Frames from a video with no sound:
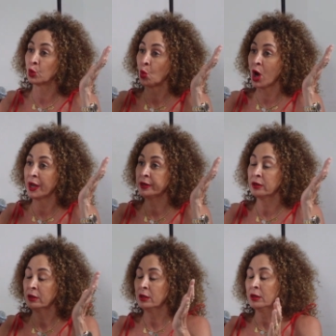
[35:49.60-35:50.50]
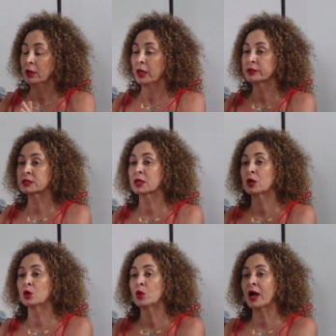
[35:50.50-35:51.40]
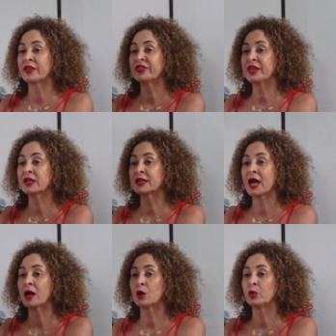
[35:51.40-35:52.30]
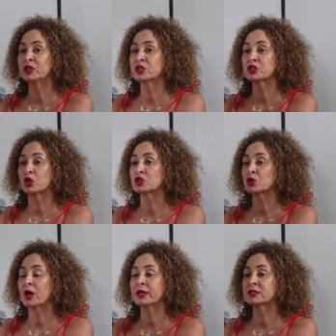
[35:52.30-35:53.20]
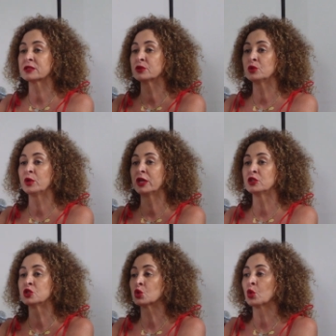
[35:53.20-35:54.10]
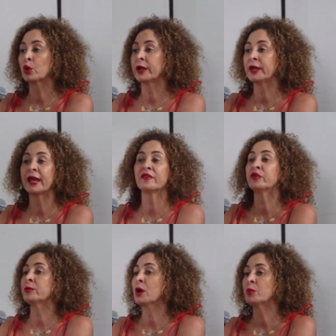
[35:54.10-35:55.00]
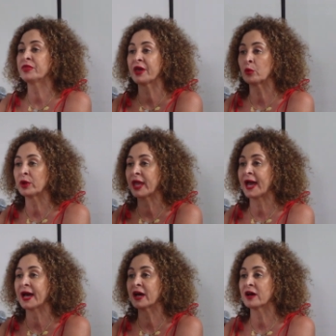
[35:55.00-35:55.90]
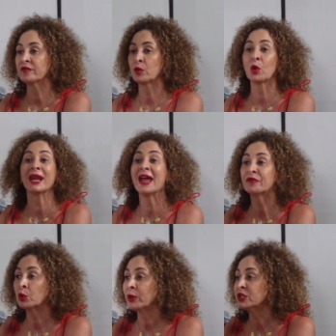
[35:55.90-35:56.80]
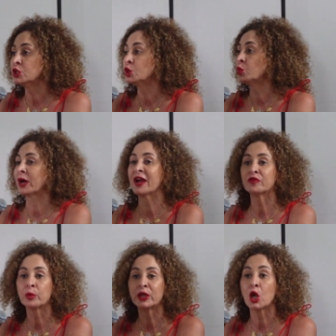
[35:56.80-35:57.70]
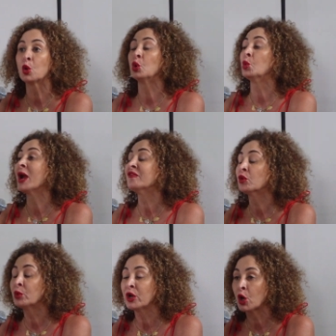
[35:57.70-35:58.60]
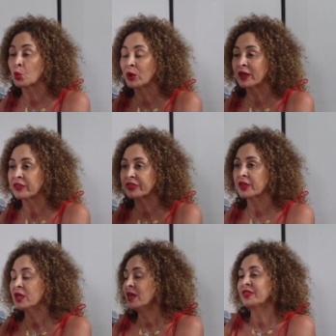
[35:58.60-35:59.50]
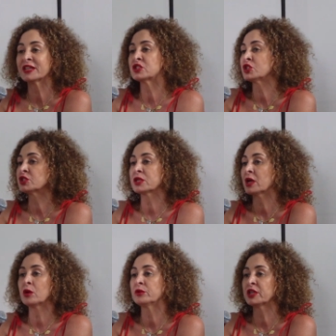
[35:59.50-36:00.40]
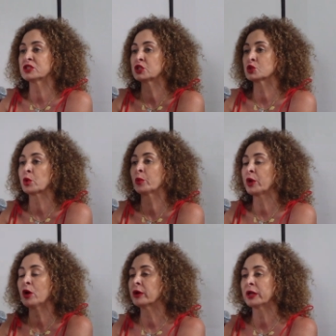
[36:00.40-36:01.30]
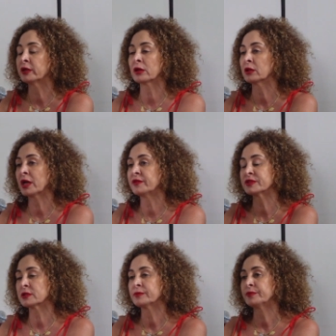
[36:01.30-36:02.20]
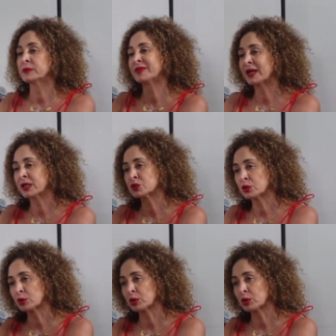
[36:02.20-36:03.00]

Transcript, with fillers: one. So I think now we just are trying to enjoy every moment that we have, whatever we do, wherever we go, whoever we are with. That's just how. That's just where we are in our lives. Did that answer your